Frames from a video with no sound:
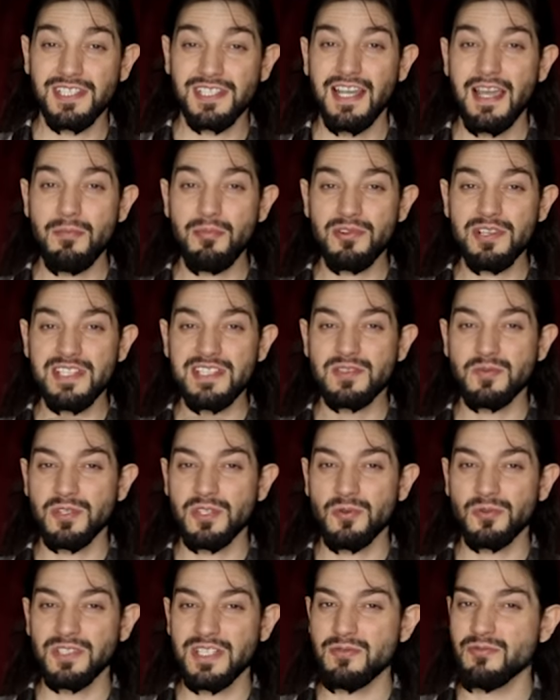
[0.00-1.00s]
Celebrities would
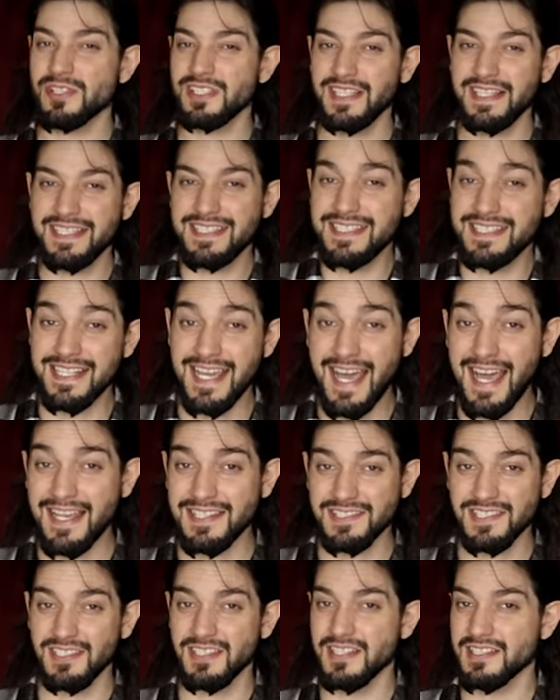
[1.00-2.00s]
only really
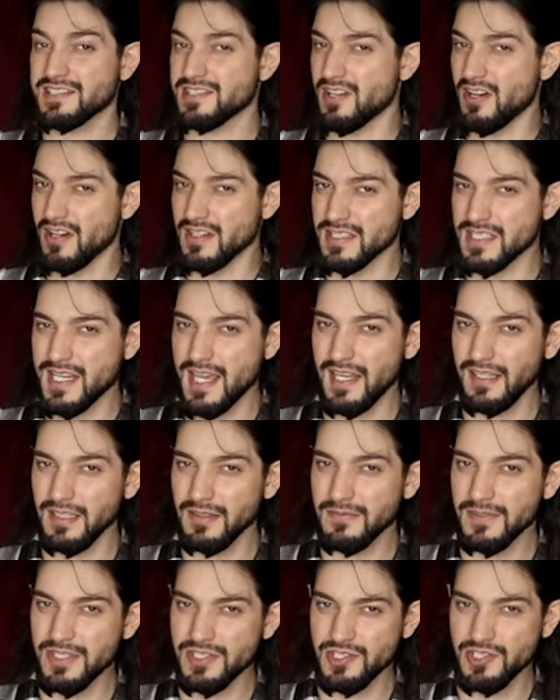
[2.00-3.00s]
dazzle us on
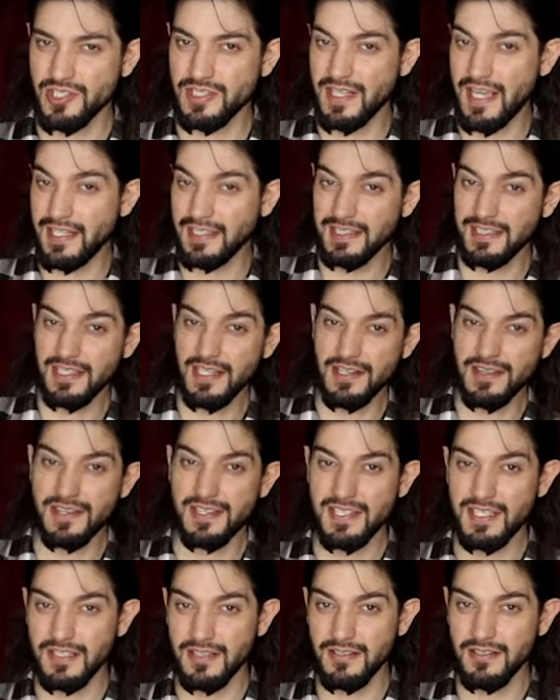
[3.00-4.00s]
television and in the
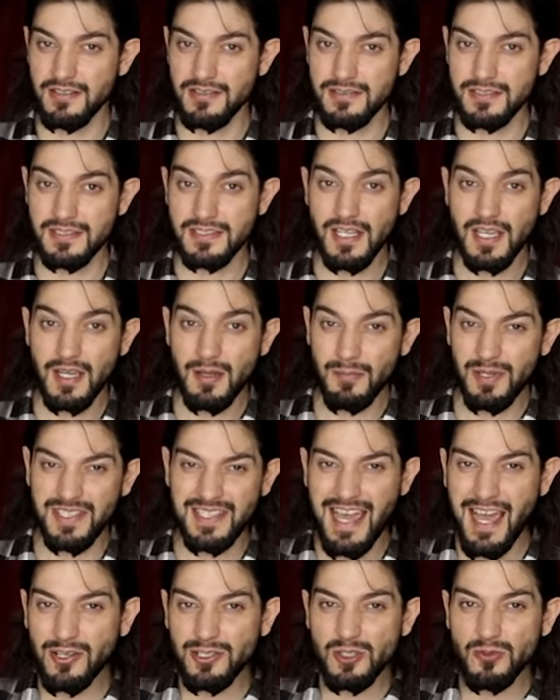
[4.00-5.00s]
theaters. But
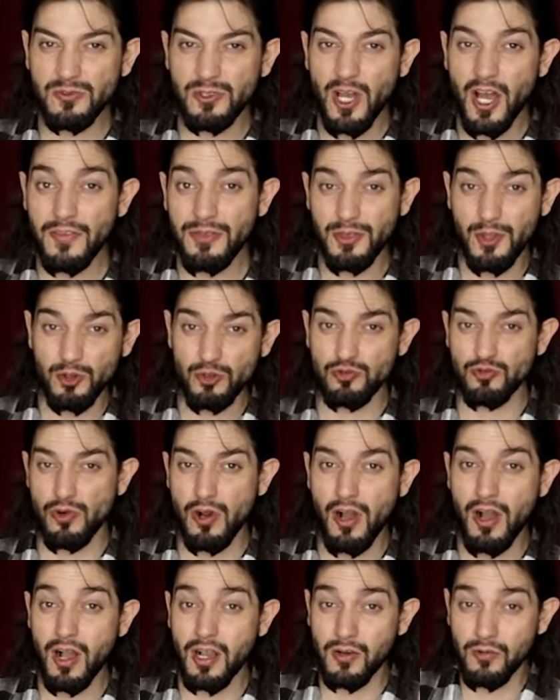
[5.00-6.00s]
now you've got The
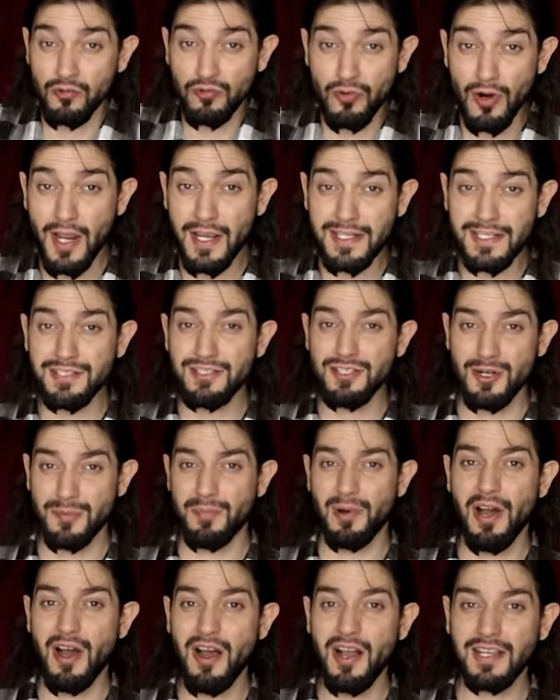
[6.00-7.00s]
Rock right in your
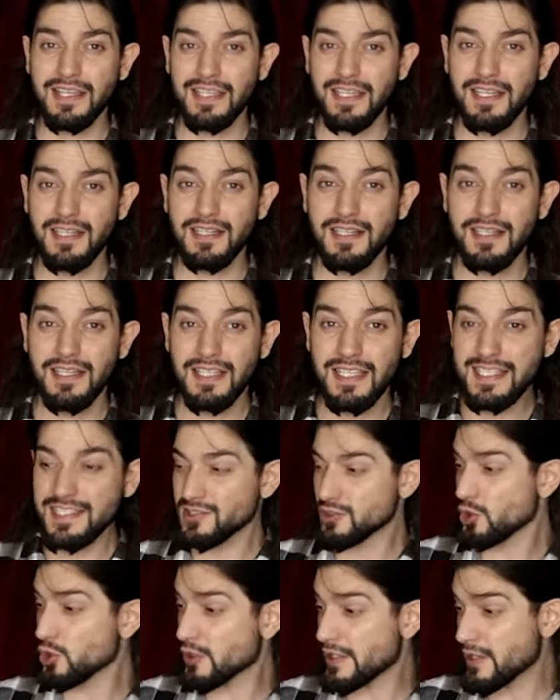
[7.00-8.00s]
pocket. Huh? He's
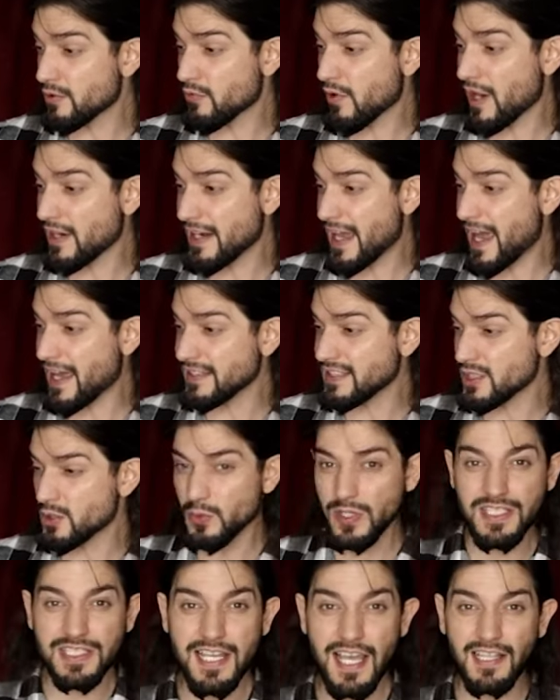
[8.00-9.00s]
looking right at you
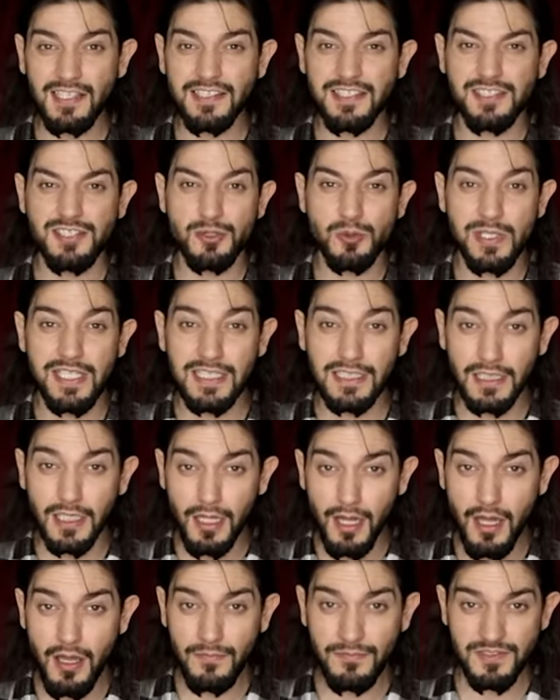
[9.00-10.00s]
and telling you he
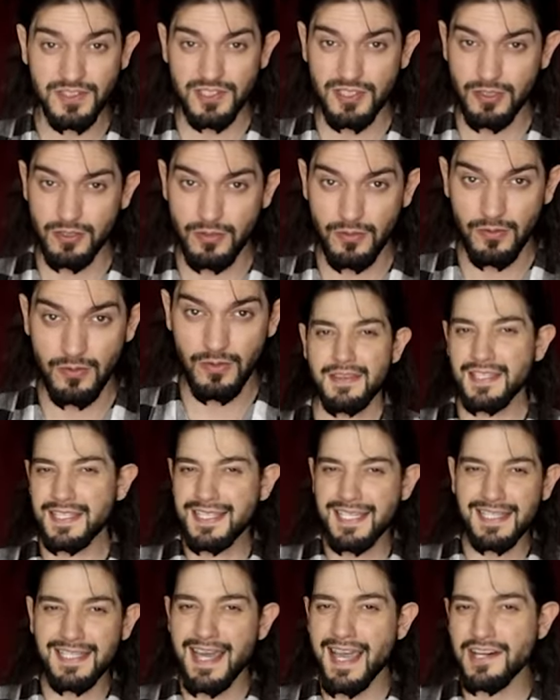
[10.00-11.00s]
loves you. The
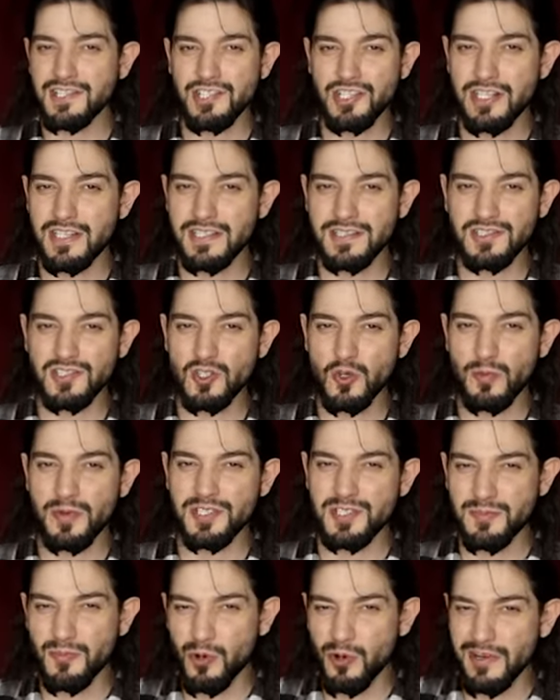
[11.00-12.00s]
connection is so
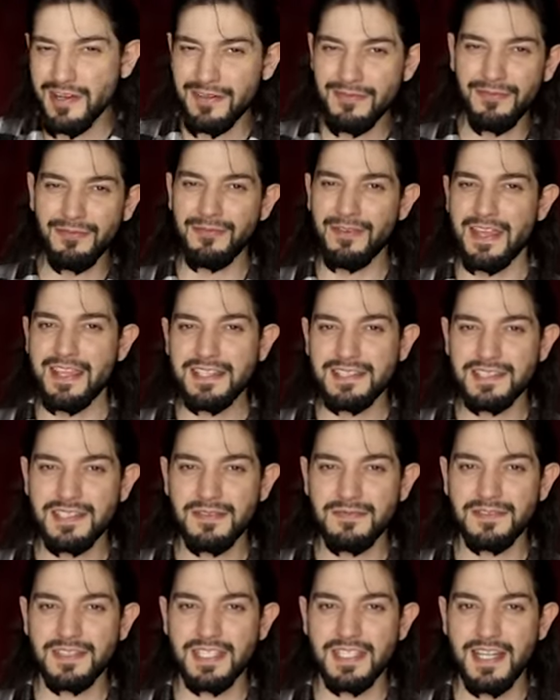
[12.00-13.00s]
much more
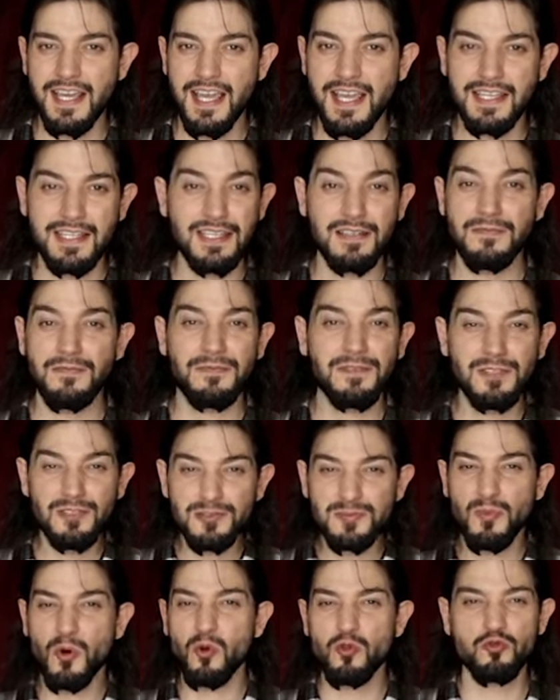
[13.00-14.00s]
invasive today. It
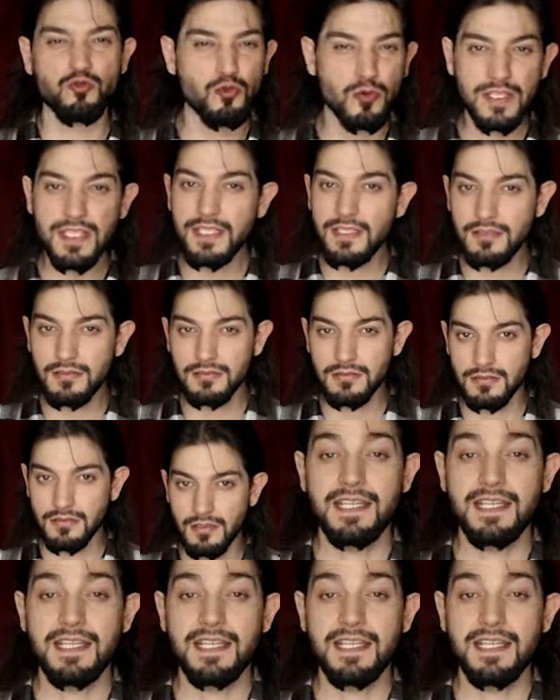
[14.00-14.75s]
feels more real.